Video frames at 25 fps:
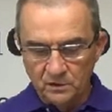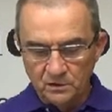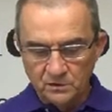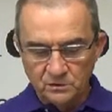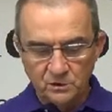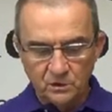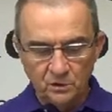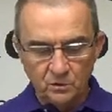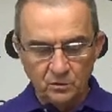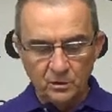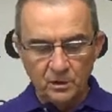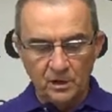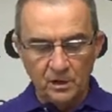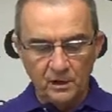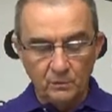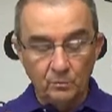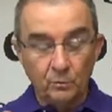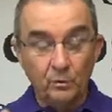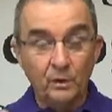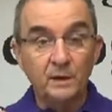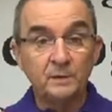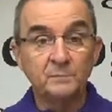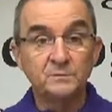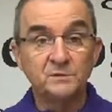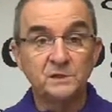So
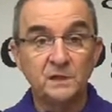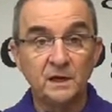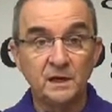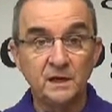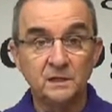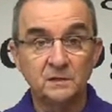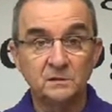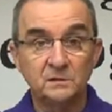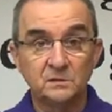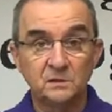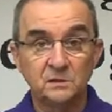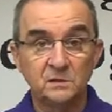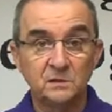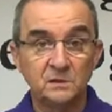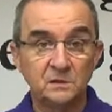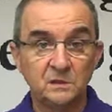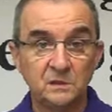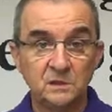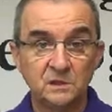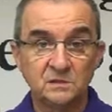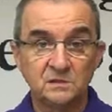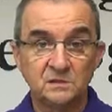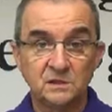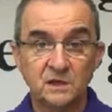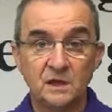what I'm saying to
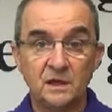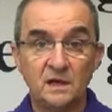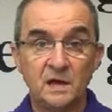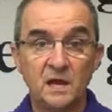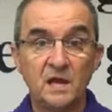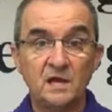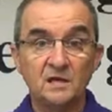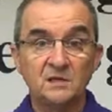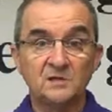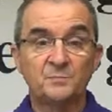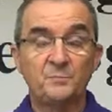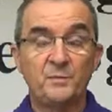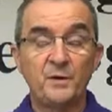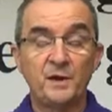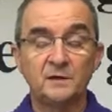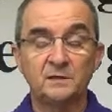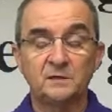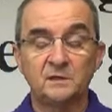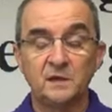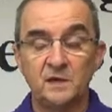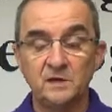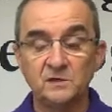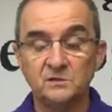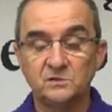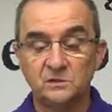you is that
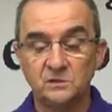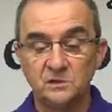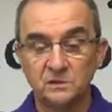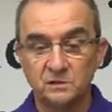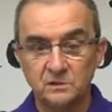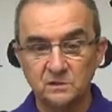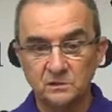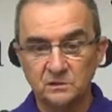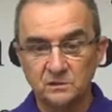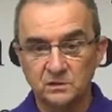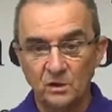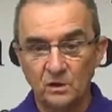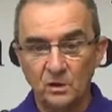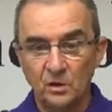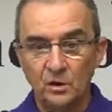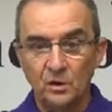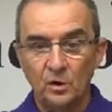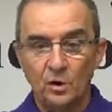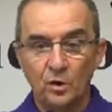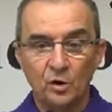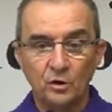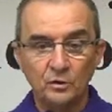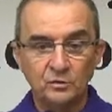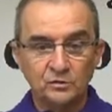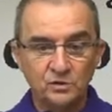expectations
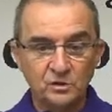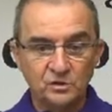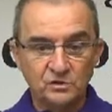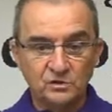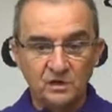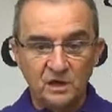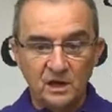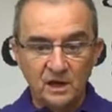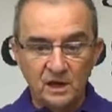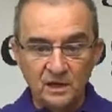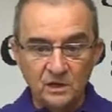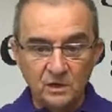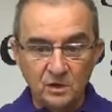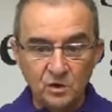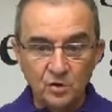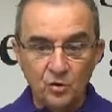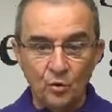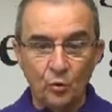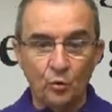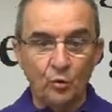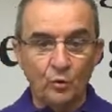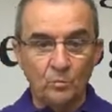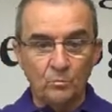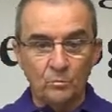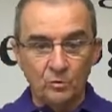are just a
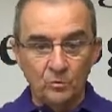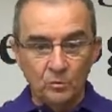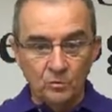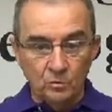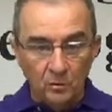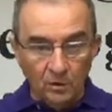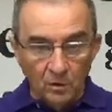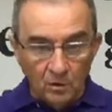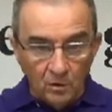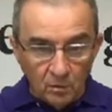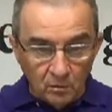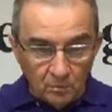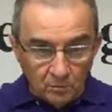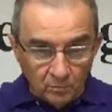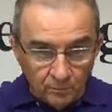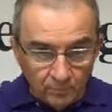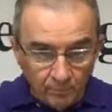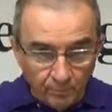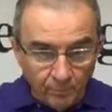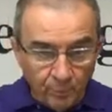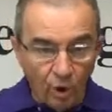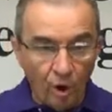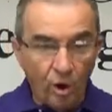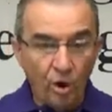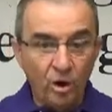normal
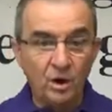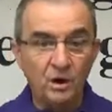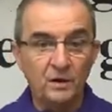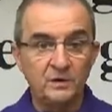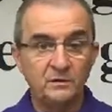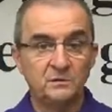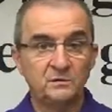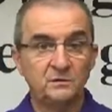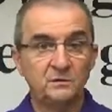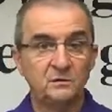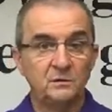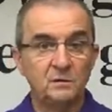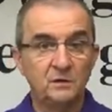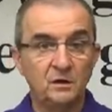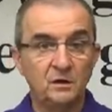part